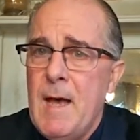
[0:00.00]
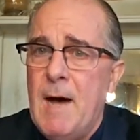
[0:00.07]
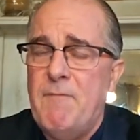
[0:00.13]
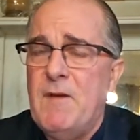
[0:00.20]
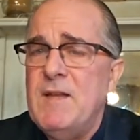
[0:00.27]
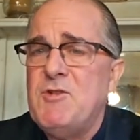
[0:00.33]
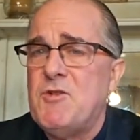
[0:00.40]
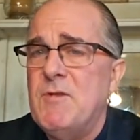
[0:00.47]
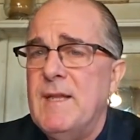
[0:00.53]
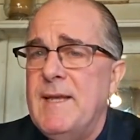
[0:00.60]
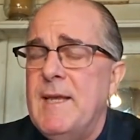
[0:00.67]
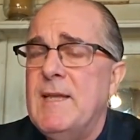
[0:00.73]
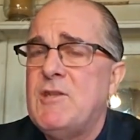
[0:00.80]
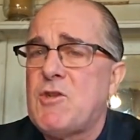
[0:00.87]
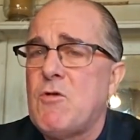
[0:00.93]

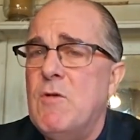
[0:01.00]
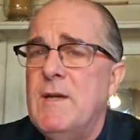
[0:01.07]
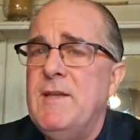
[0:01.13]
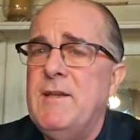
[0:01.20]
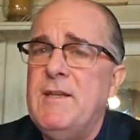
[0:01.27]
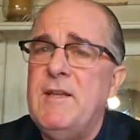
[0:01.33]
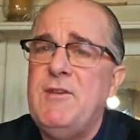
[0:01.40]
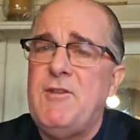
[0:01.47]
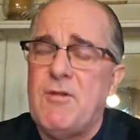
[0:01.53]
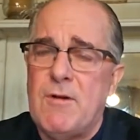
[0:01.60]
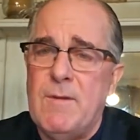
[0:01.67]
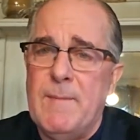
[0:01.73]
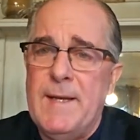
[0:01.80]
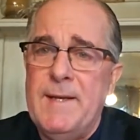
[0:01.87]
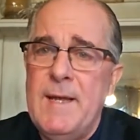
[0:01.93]
eventually it's going to
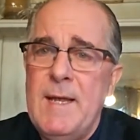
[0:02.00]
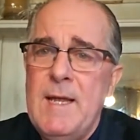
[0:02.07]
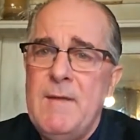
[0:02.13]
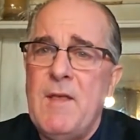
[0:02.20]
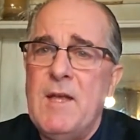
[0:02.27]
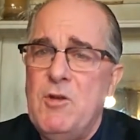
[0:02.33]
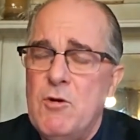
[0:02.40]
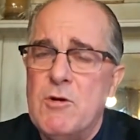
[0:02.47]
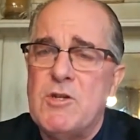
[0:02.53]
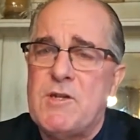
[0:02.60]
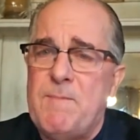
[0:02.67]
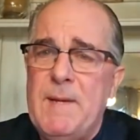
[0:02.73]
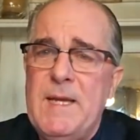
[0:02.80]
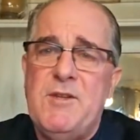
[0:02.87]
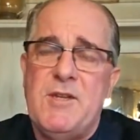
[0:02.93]
determine that your
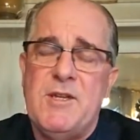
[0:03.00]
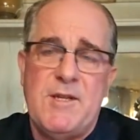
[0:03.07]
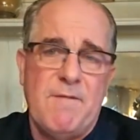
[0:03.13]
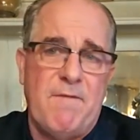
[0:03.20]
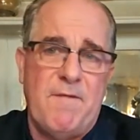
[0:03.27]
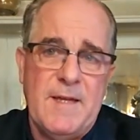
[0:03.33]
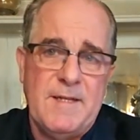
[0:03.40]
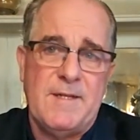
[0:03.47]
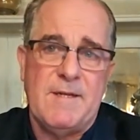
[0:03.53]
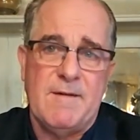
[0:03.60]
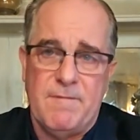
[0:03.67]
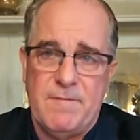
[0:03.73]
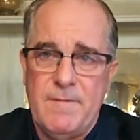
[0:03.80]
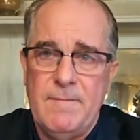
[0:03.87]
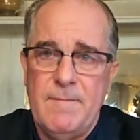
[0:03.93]
speech is
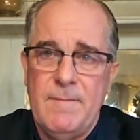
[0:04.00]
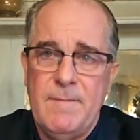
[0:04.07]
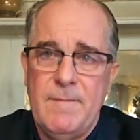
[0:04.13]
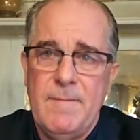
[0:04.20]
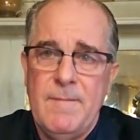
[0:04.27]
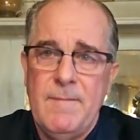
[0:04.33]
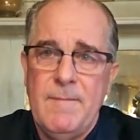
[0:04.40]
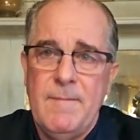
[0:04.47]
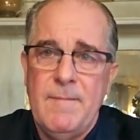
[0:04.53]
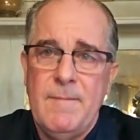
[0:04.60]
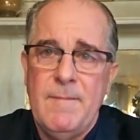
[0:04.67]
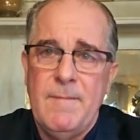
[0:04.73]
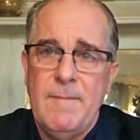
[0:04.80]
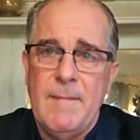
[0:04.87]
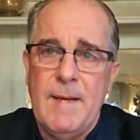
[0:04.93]
offensive
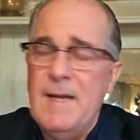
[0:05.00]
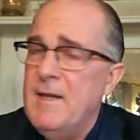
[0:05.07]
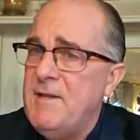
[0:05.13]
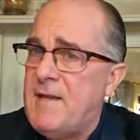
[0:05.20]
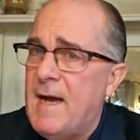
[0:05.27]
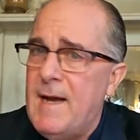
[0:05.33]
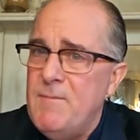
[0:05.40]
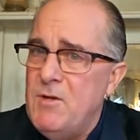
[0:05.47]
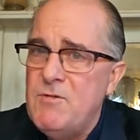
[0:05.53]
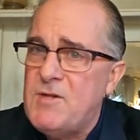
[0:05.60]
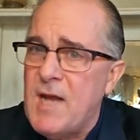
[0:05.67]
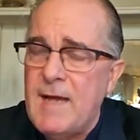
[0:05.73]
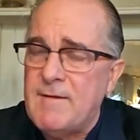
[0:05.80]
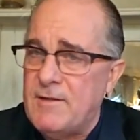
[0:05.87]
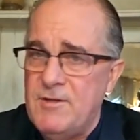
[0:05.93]
anytime you
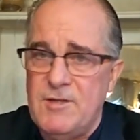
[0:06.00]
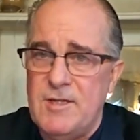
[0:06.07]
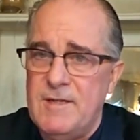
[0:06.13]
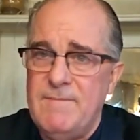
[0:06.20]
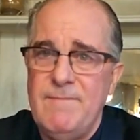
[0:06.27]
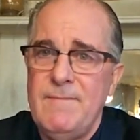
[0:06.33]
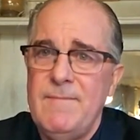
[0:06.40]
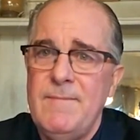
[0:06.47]
challenge it.